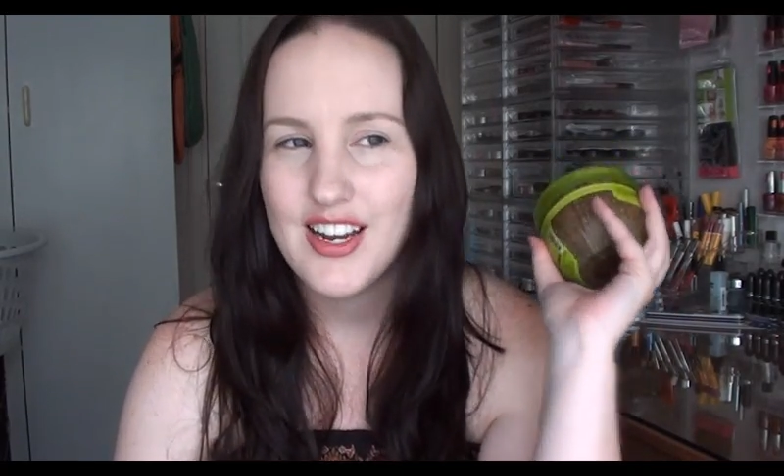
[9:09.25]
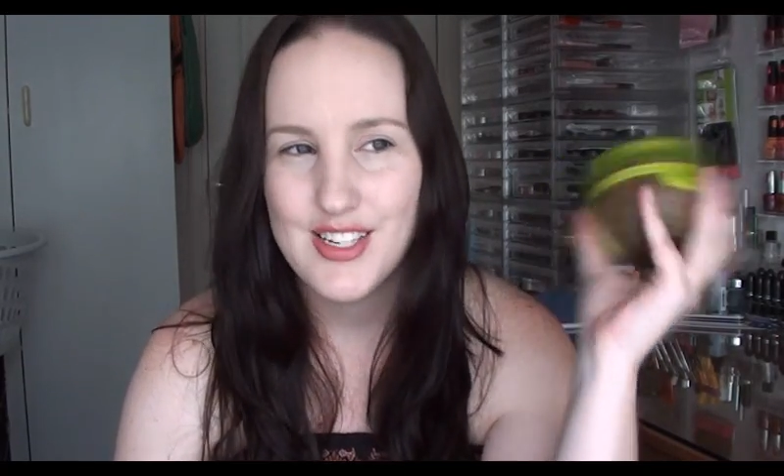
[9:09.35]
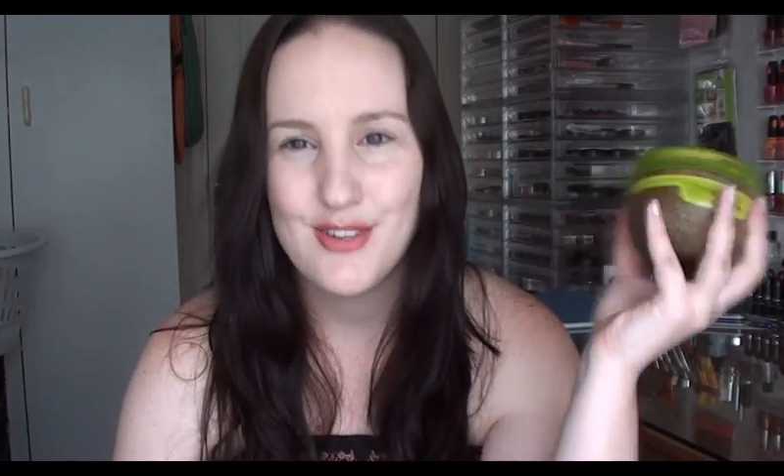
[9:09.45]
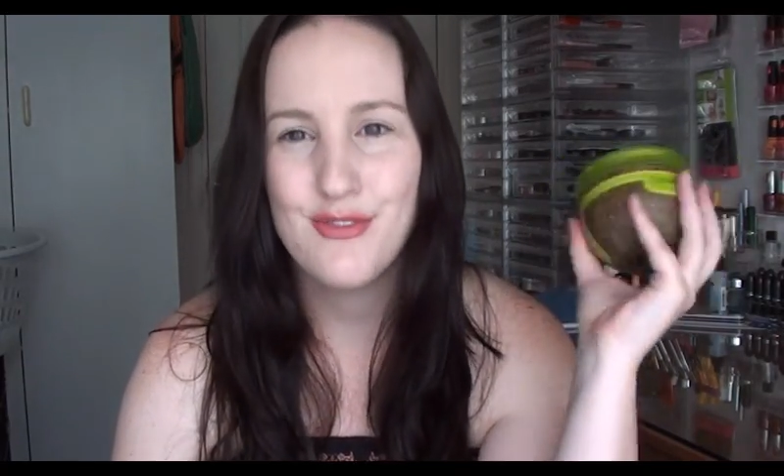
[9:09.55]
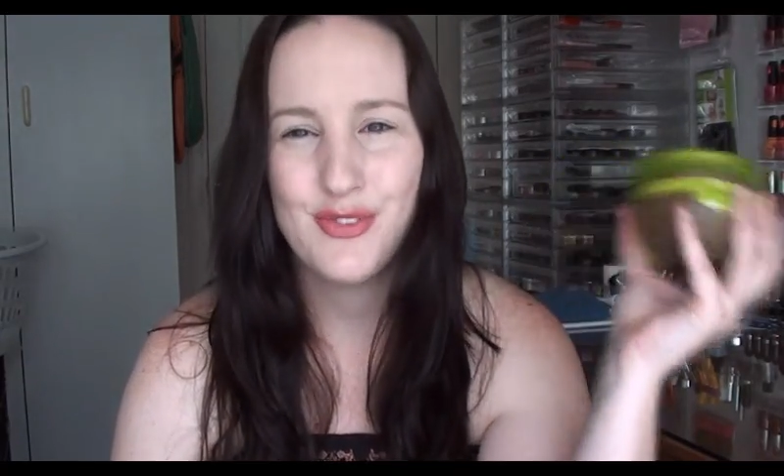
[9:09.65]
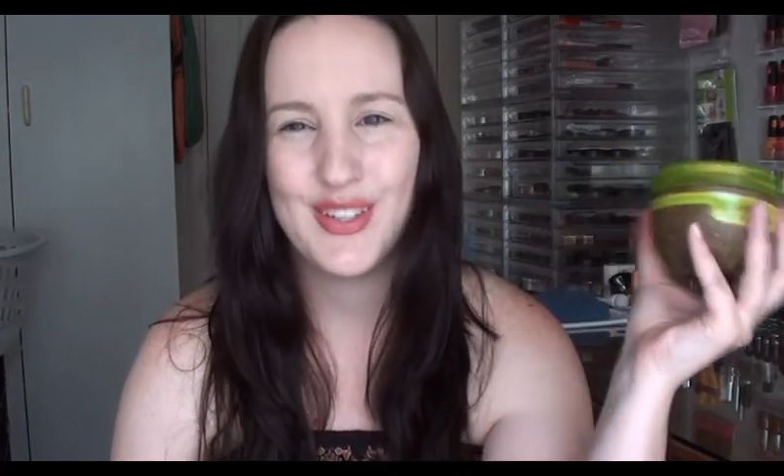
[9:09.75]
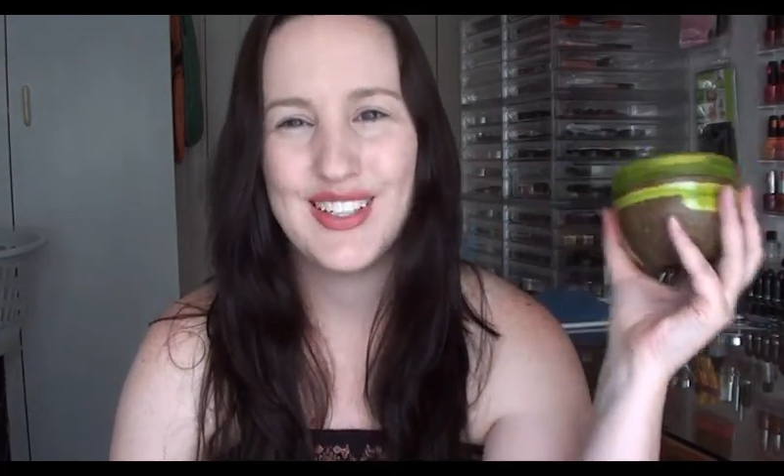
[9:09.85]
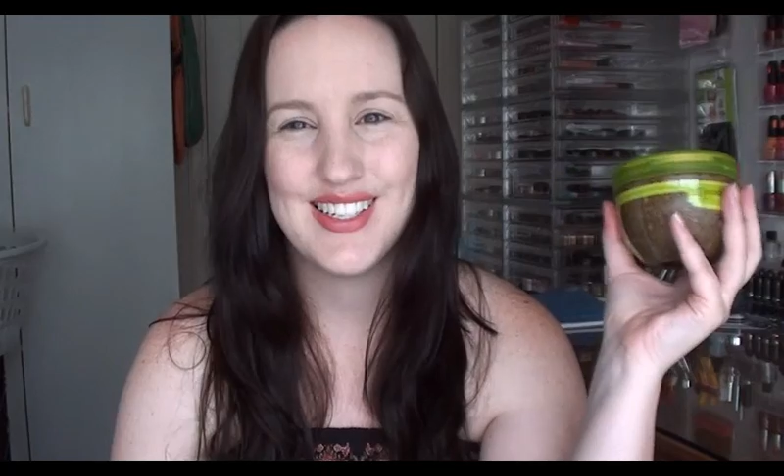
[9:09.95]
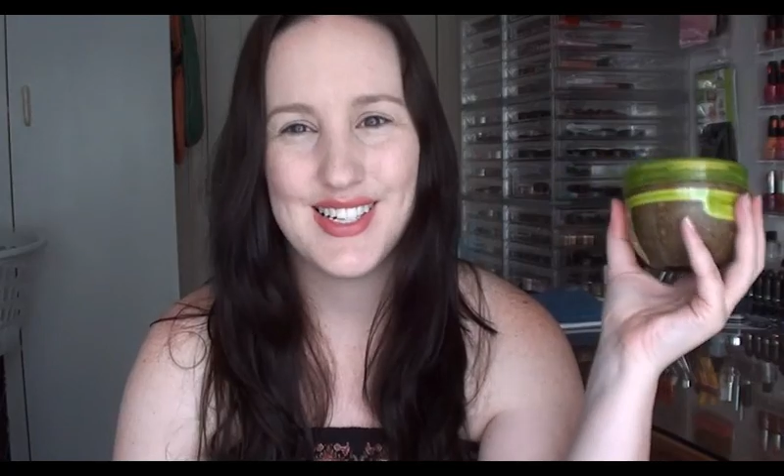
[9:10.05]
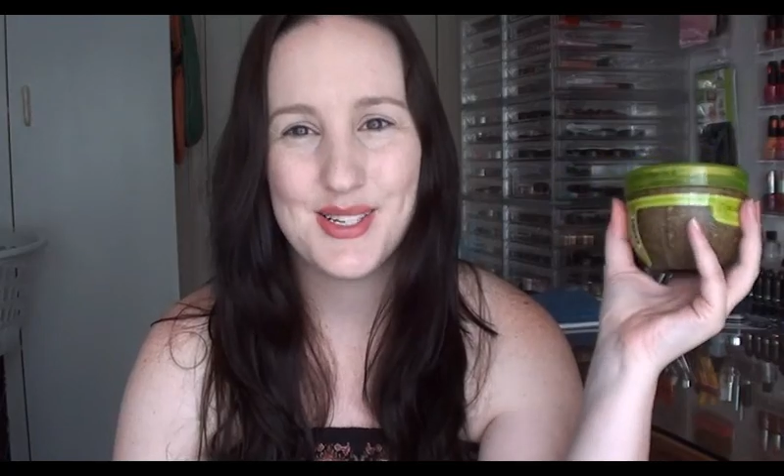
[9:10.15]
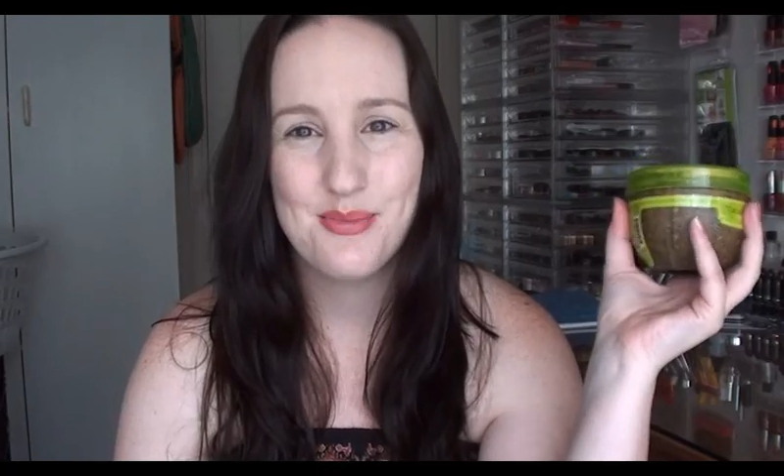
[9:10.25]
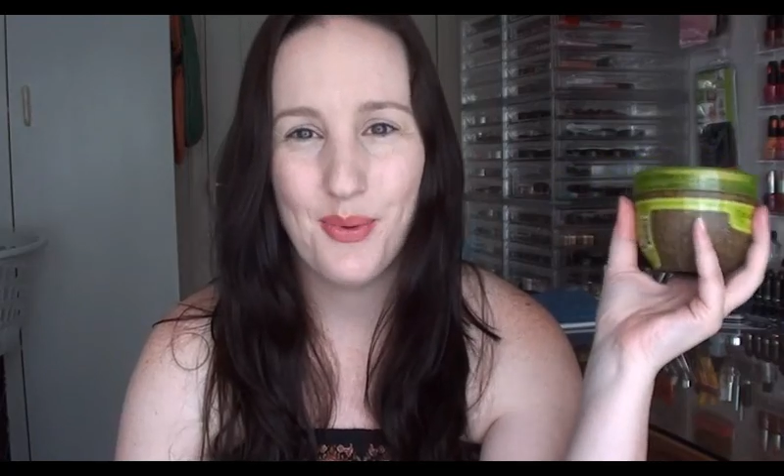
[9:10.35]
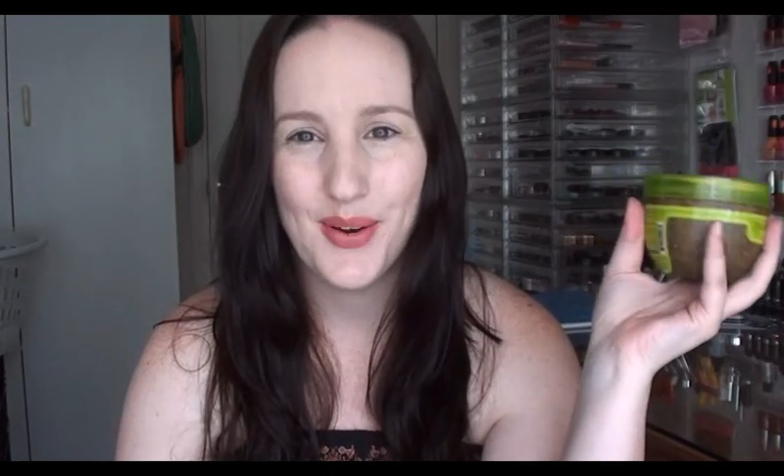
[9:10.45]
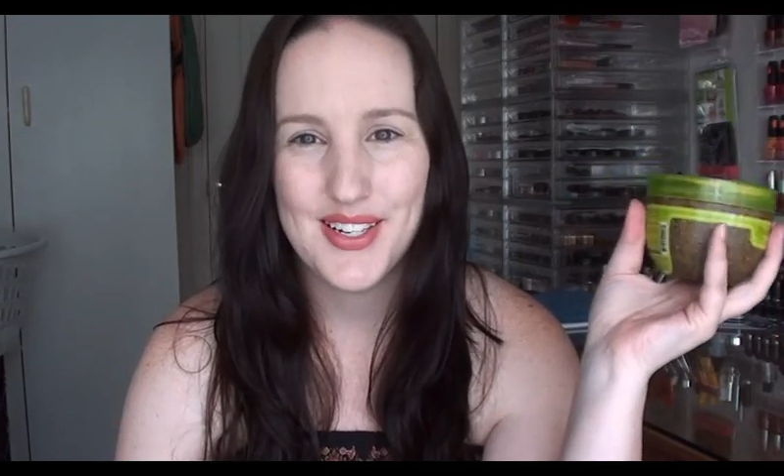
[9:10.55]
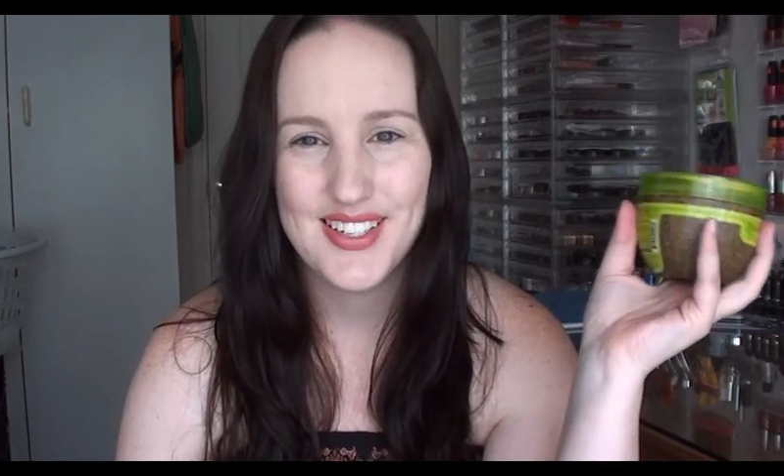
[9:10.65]
didn't feel as
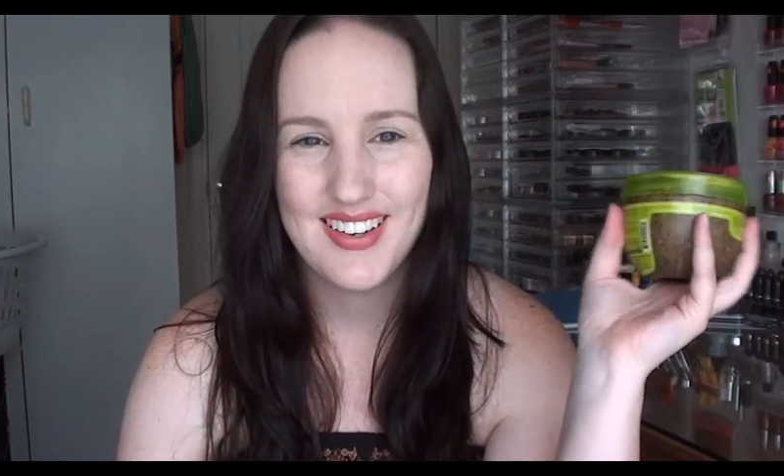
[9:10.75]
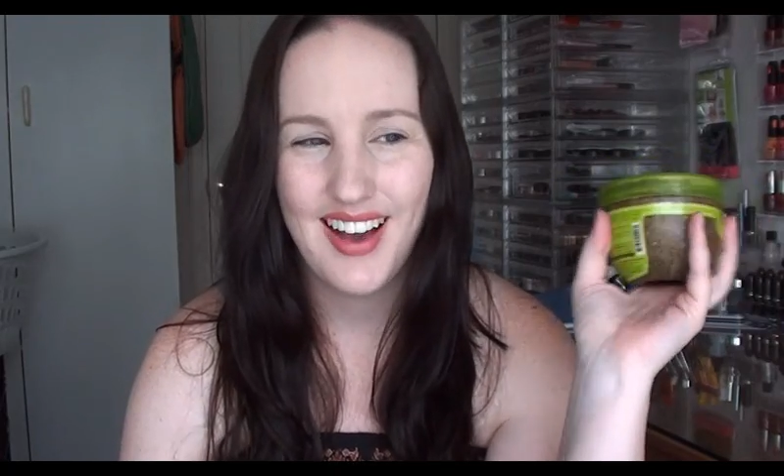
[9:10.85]
disappointed